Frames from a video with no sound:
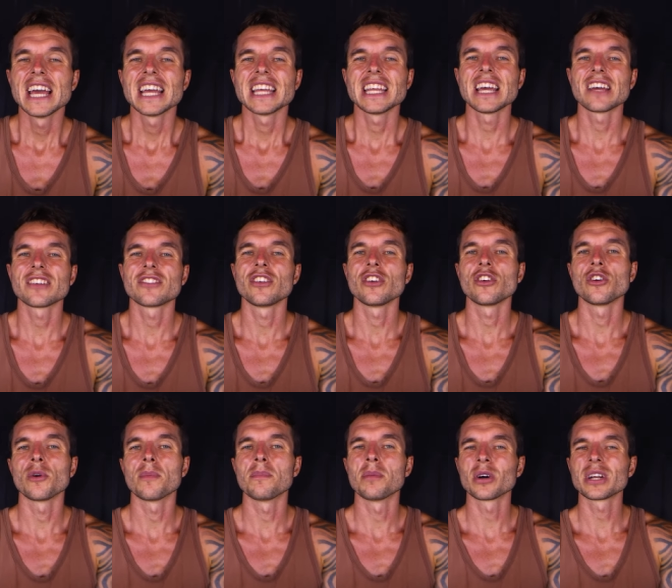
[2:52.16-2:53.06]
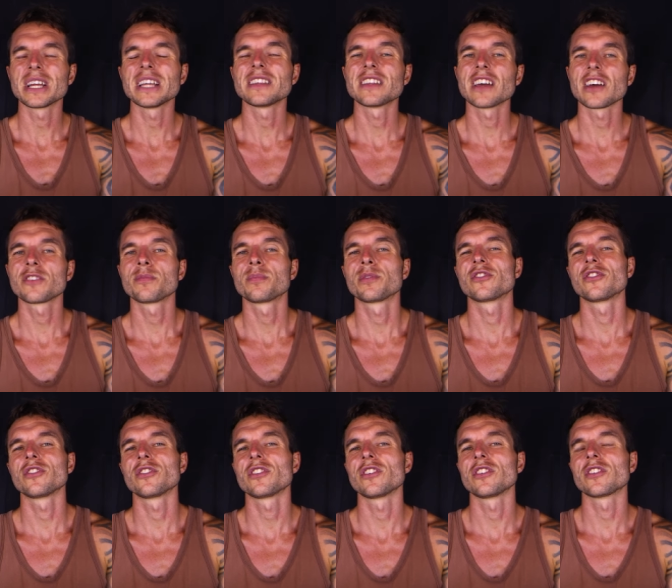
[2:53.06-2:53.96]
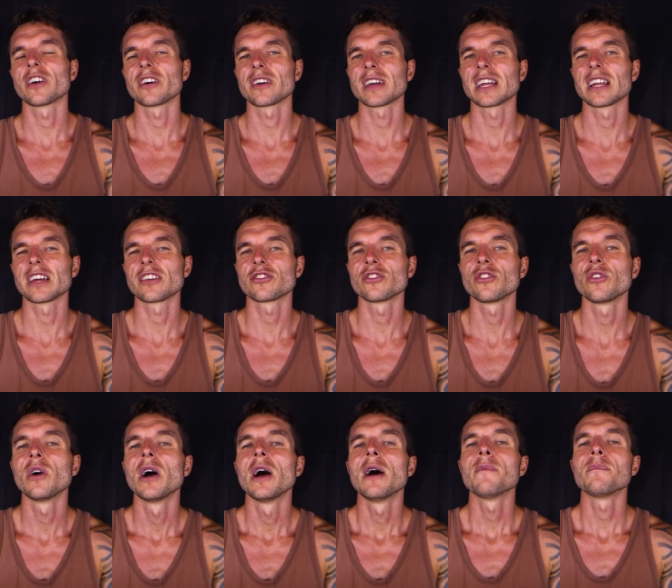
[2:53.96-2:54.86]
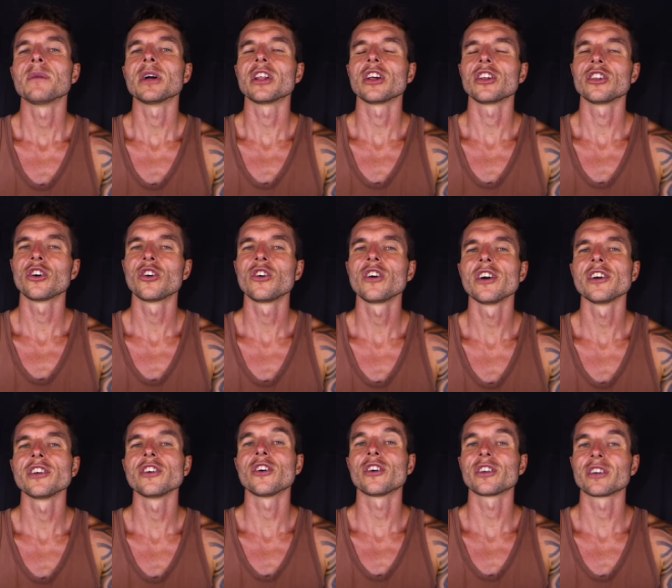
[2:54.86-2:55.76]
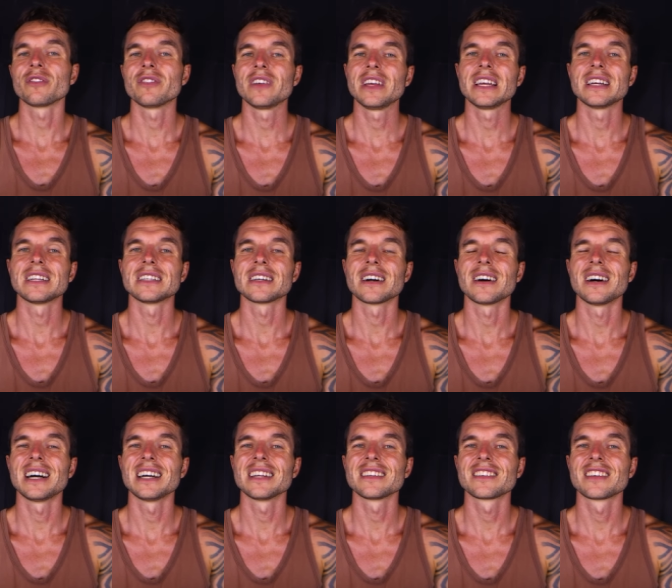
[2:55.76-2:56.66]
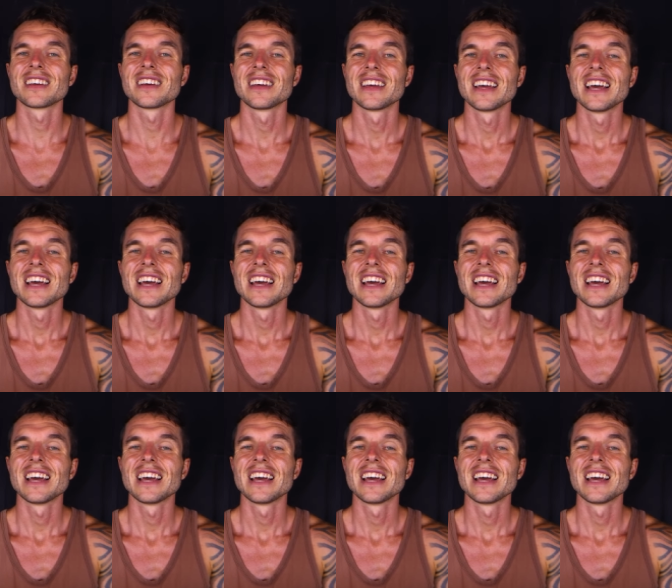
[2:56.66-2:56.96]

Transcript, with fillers: Yes, your body does produce its own cholesterol, but the longer you're on a vegan diet,